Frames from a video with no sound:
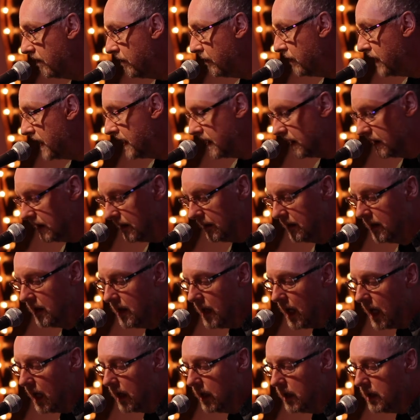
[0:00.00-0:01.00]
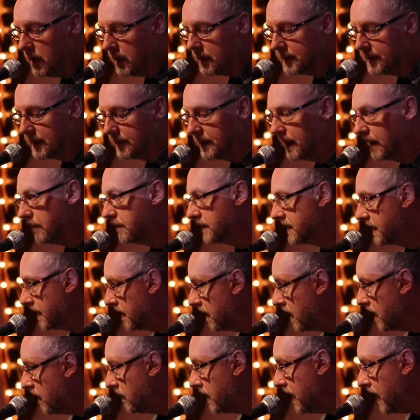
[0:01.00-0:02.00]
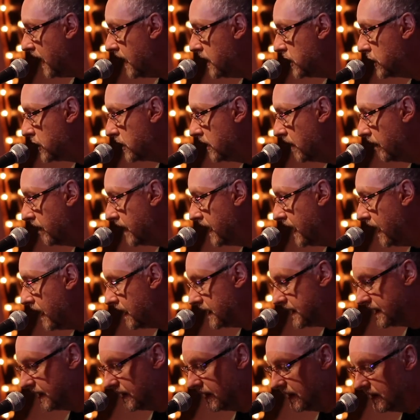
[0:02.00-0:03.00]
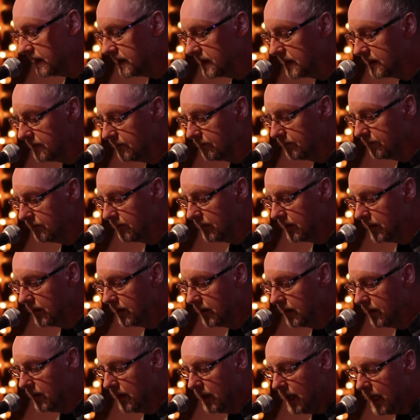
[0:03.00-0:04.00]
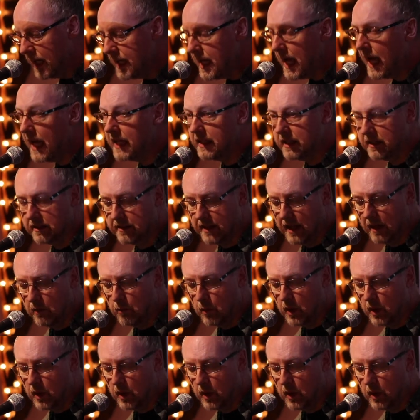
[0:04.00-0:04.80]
figure alerted him to the location of the exit. He headed that